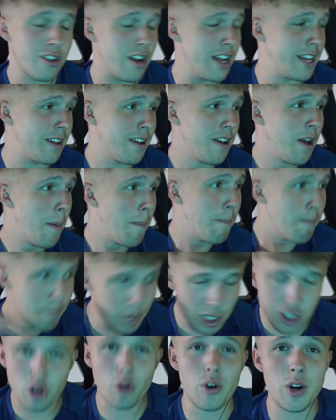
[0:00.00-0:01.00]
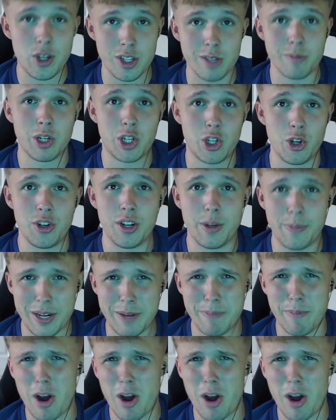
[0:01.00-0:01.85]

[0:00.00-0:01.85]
Like, majority of them are good. I mean,